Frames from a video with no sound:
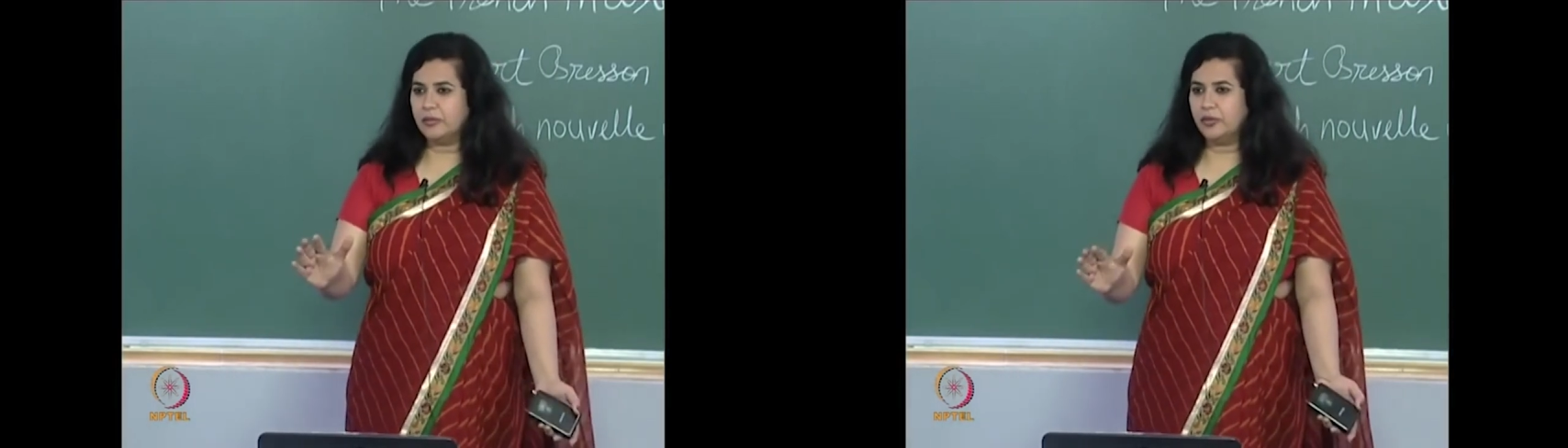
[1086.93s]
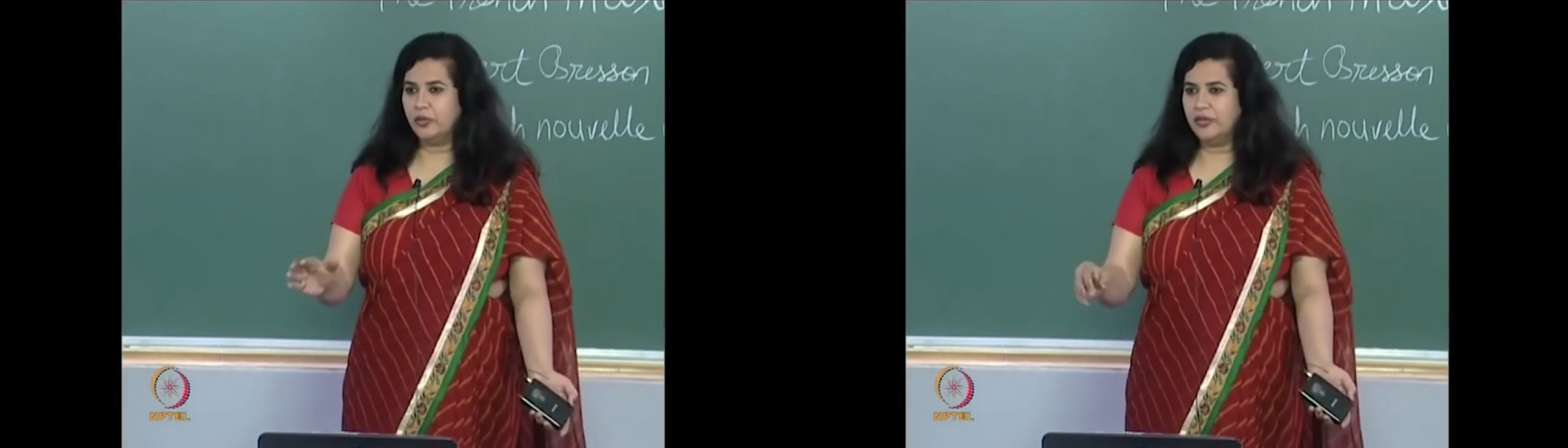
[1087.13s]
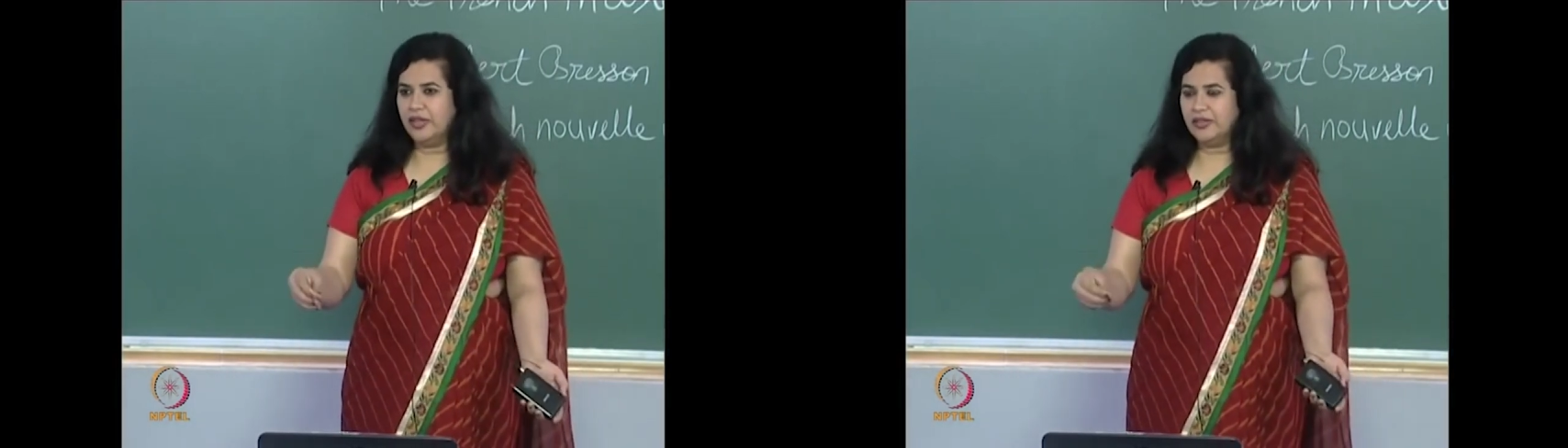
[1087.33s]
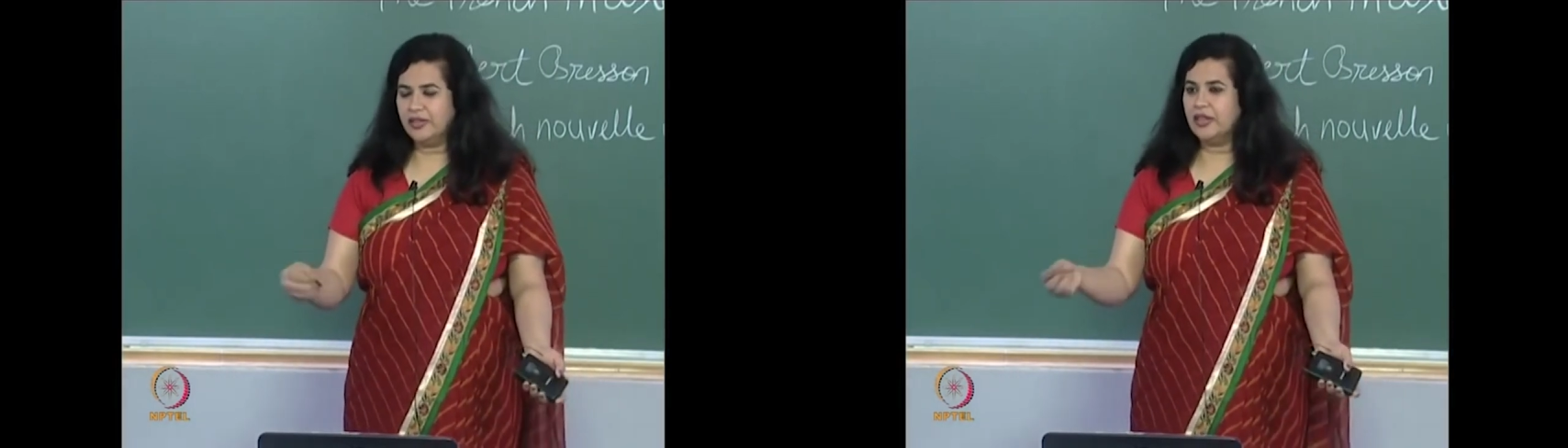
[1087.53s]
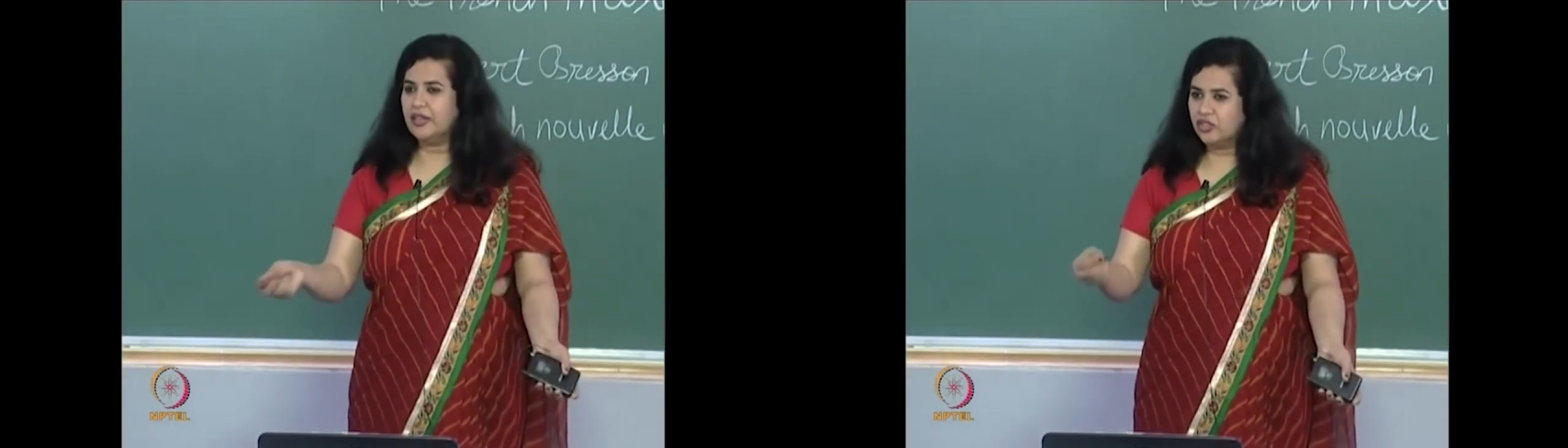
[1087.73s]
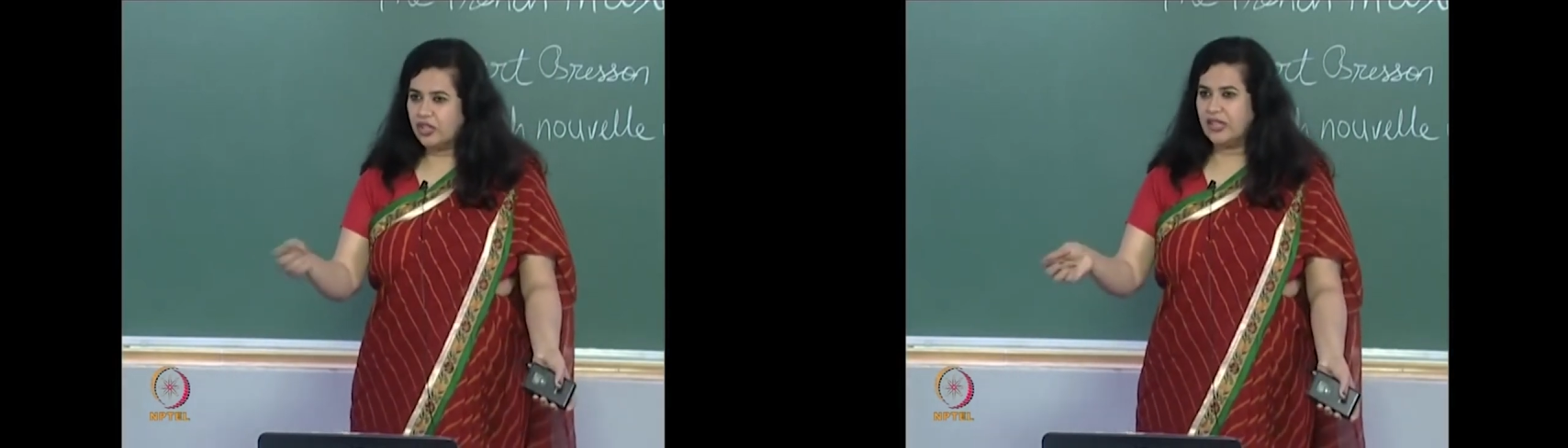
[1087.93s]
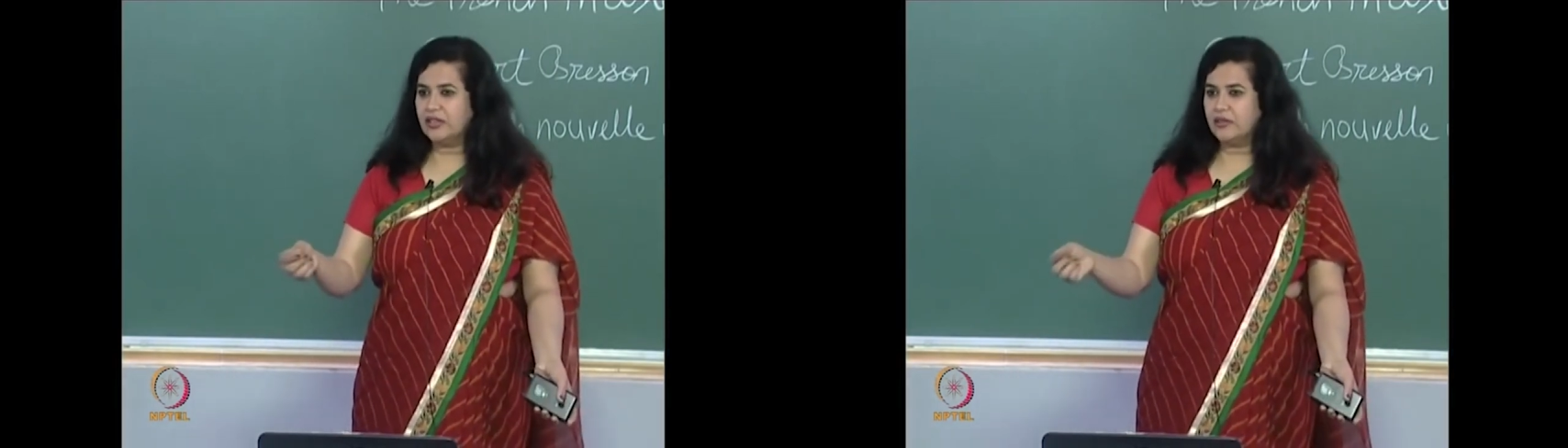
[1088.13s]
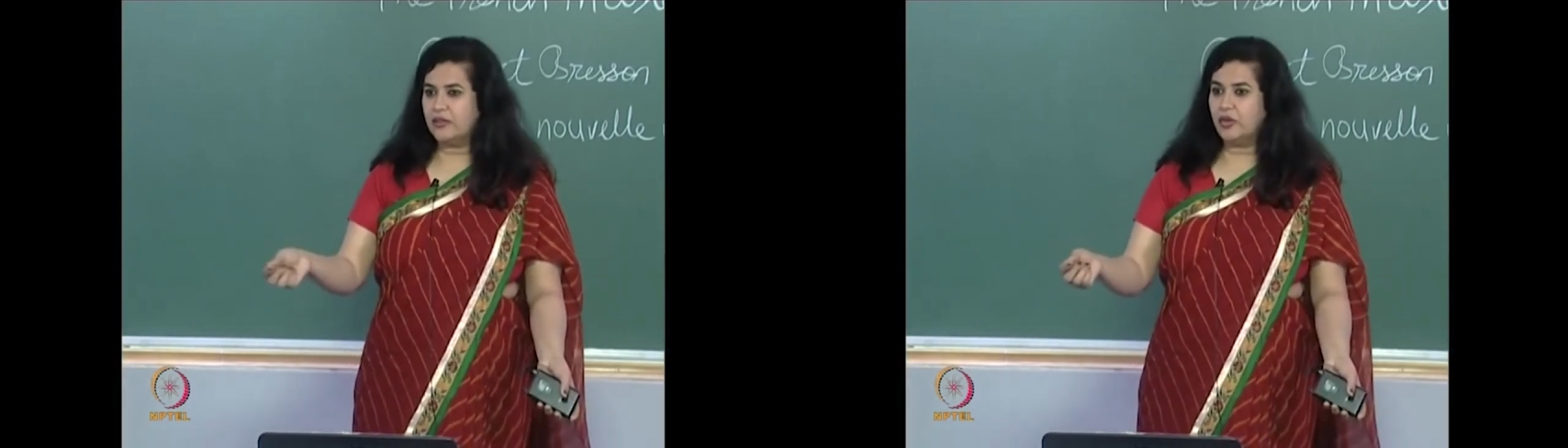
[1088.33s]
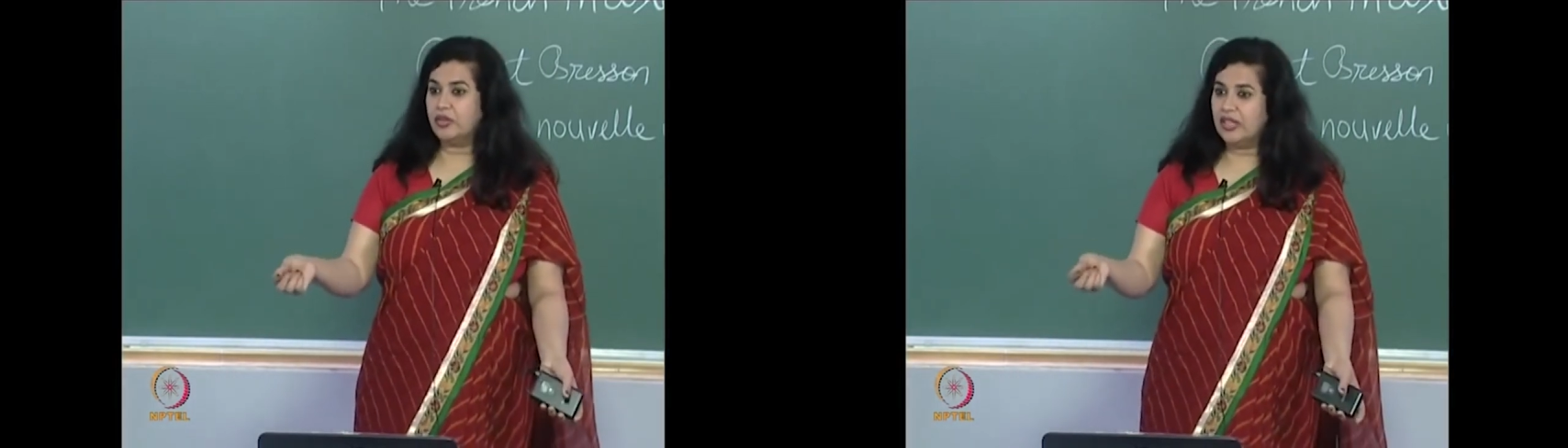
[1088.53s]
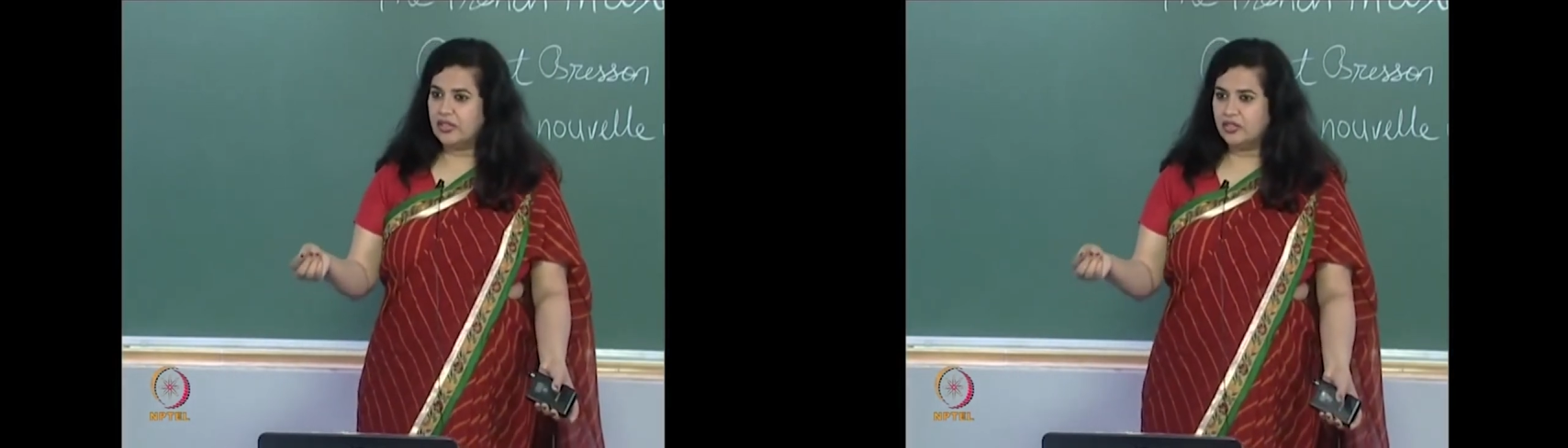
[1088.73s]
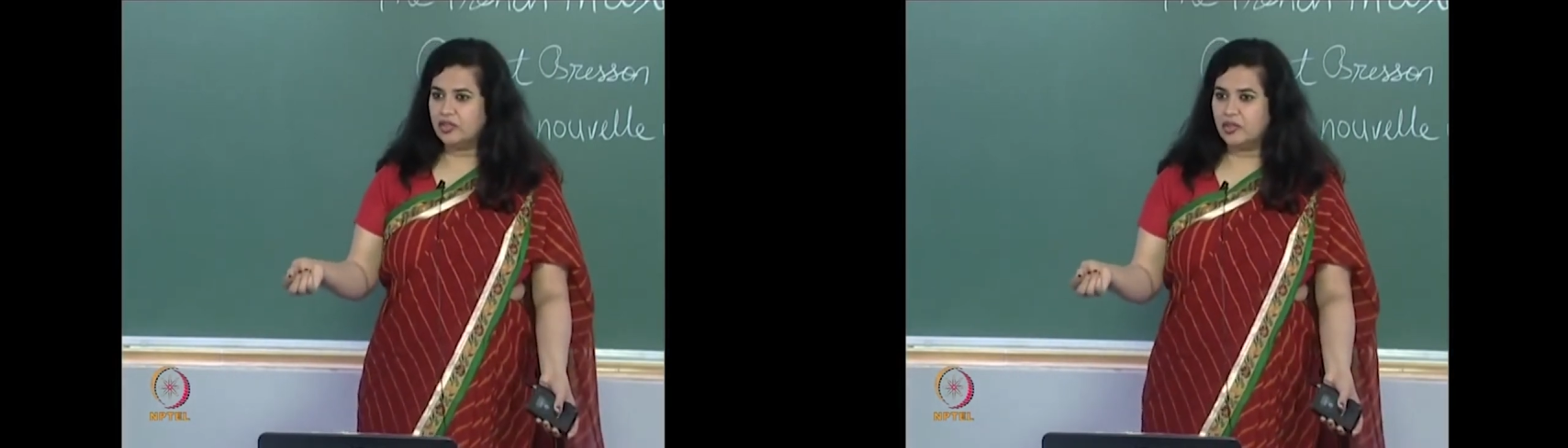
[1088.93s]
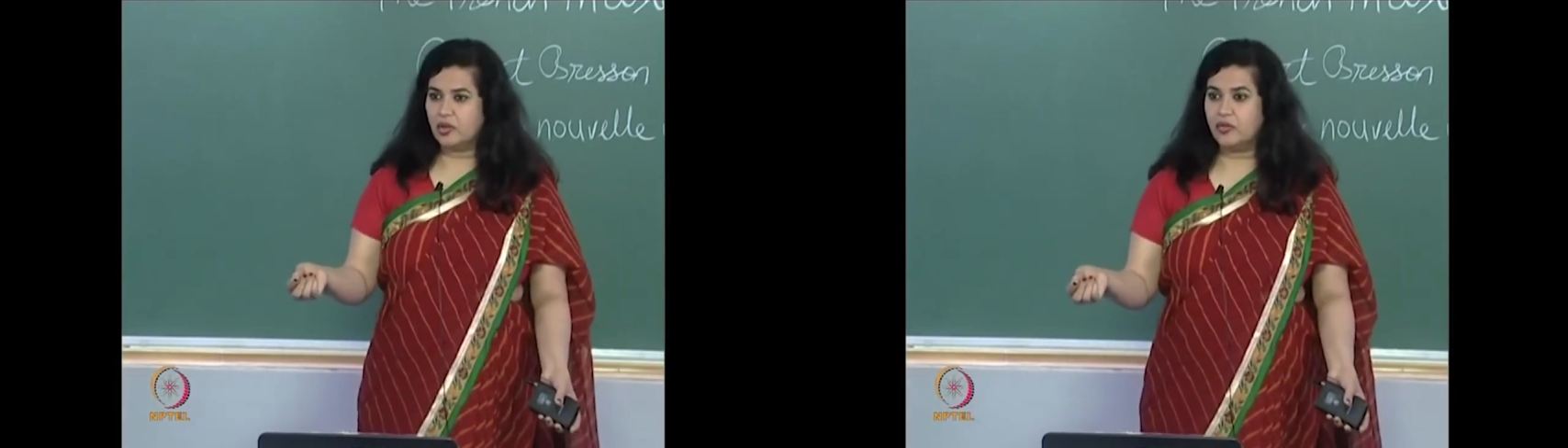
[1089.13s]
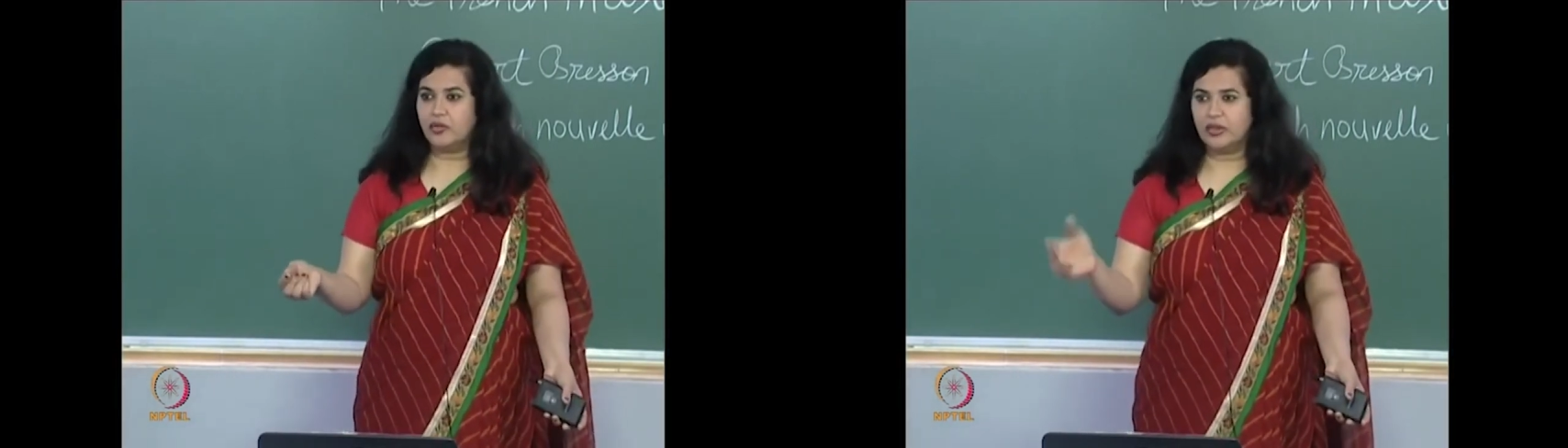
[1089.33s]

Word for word: movies shake the foundations of